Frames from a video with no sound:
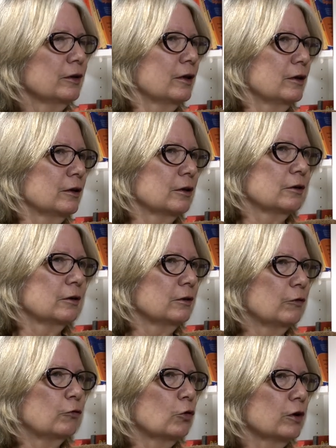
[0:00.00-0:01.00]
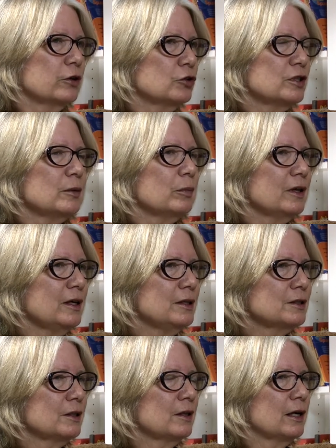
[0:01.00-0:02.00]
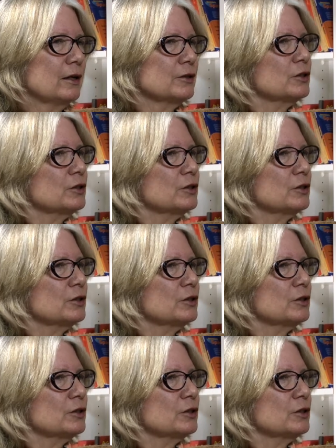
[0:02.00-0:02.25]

The forage simply isn't there.